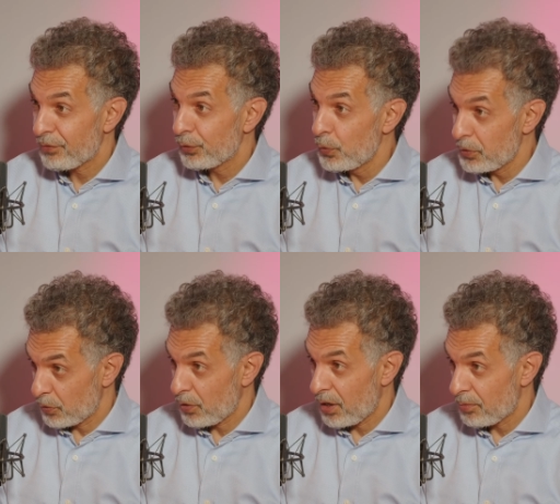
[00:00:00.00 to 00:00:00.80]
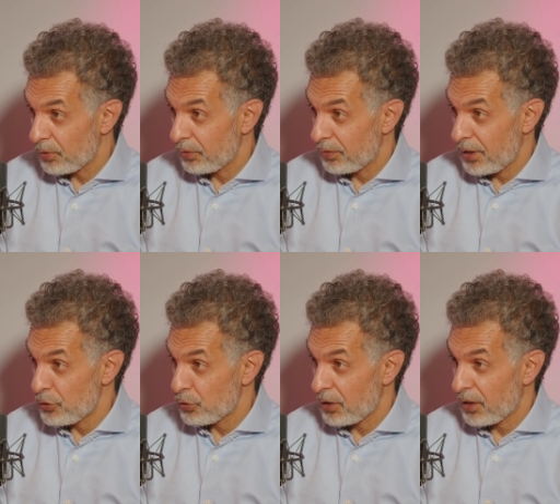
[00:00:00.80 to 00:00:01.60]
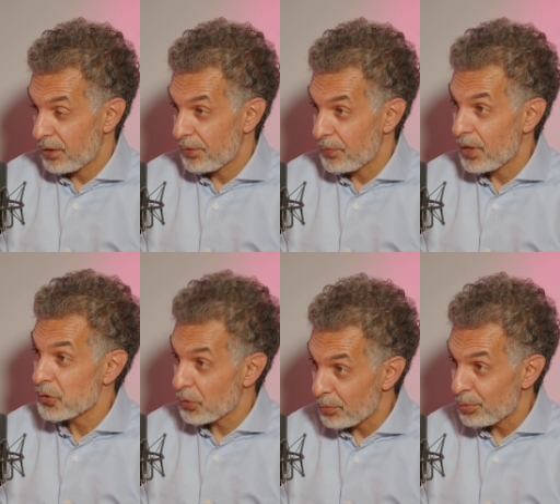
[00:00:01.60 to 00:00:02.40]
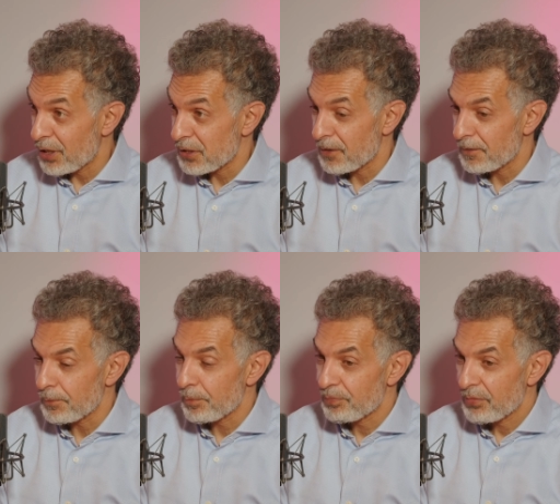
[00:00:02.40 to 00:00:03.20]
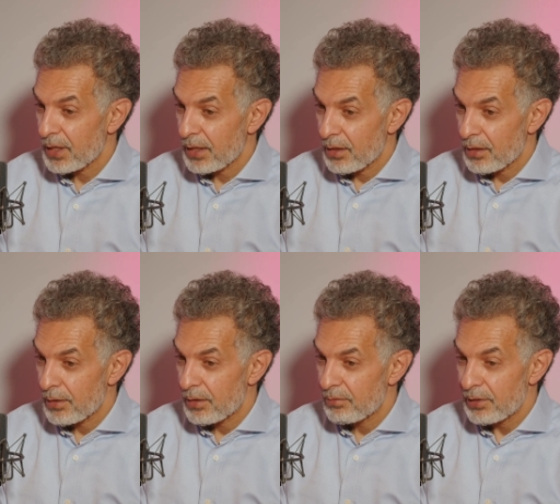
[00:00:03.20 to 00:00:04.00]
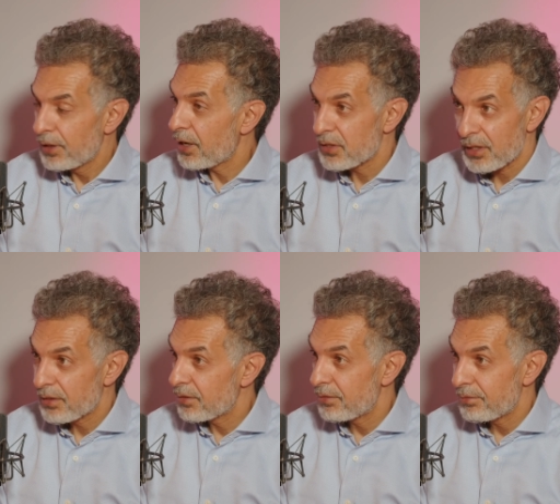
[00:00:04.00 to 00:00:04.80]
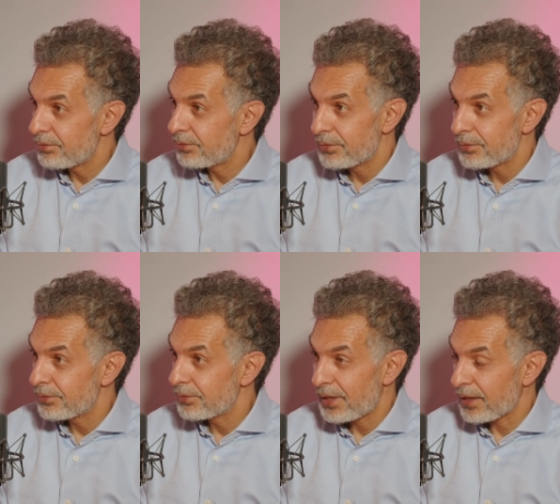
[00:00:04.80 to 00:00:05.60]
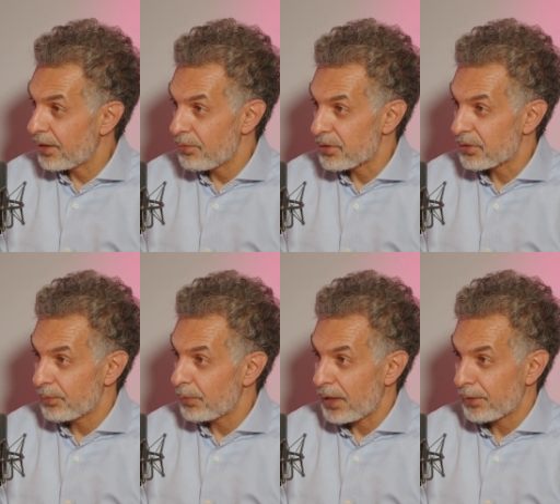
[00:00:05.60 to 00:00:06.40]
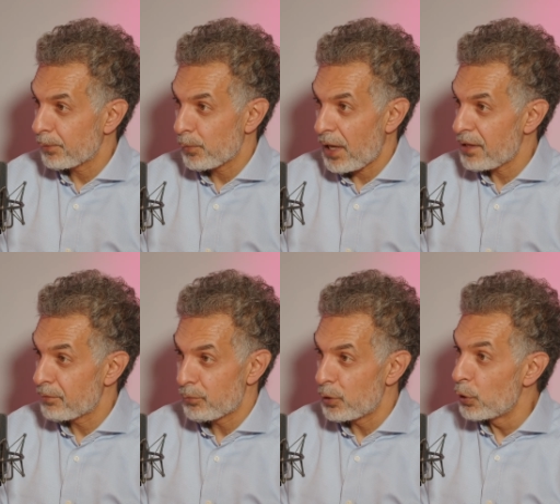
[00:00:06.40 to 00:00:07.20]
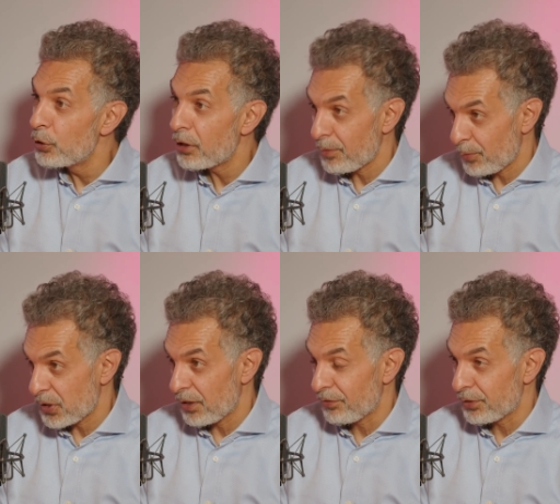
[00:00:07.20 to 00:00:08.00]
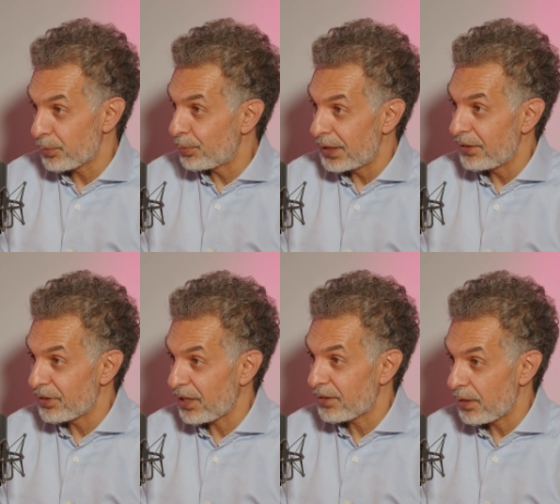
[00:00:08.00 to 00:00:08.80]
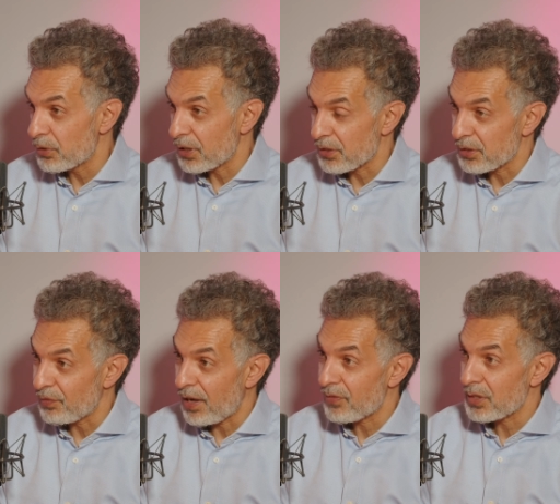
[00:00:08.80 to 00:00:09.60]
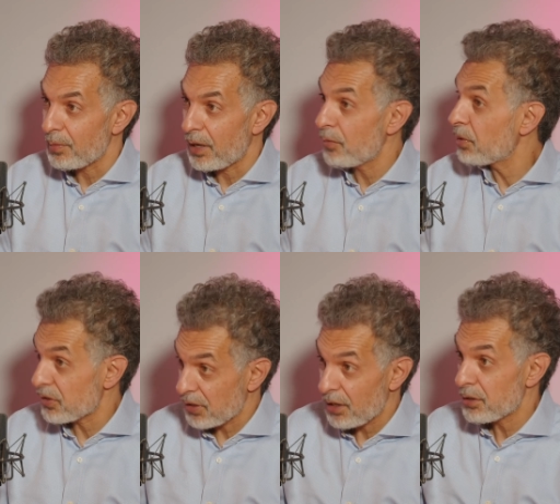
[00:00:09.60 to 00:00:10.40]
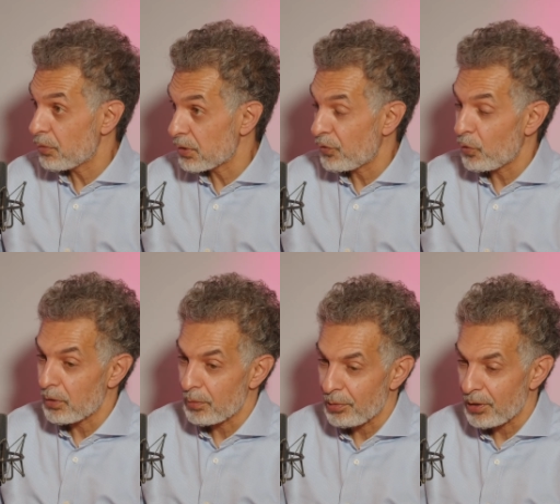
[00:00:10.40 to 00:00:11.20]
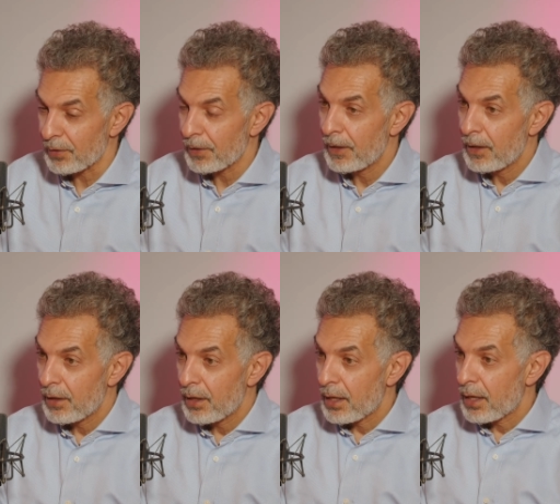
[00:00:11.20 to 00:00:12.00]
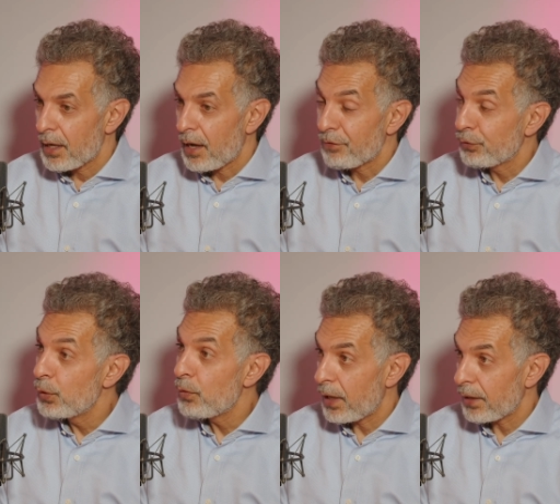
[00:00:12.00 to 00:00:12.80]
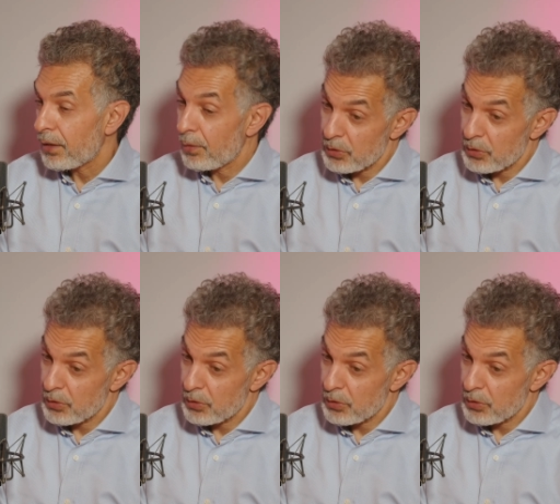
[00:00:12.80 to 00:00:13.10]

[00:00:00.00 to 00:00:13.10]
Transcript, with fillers: I flew into Kabul late July. I saw the president, realized that like he was, had deluded himself into believing that he was going to survive somehow because the country was falling apart. I flew out.